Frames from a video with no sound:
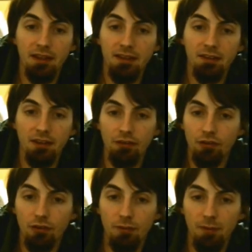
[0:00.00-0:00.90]
eating these, like, a
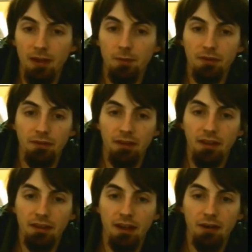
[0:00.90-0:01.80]
shoot-'em-up game or something
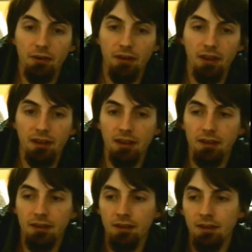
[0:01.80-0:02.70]
like that, or, like,
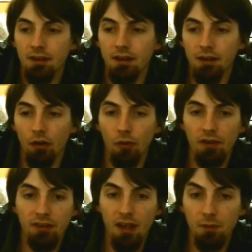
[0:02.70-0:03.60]
a
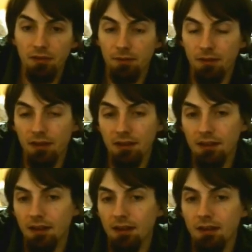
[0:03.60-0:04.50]
quiz game or something
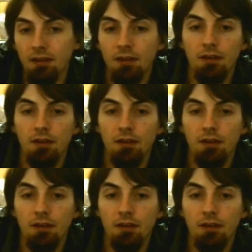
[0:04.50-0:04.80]
like that.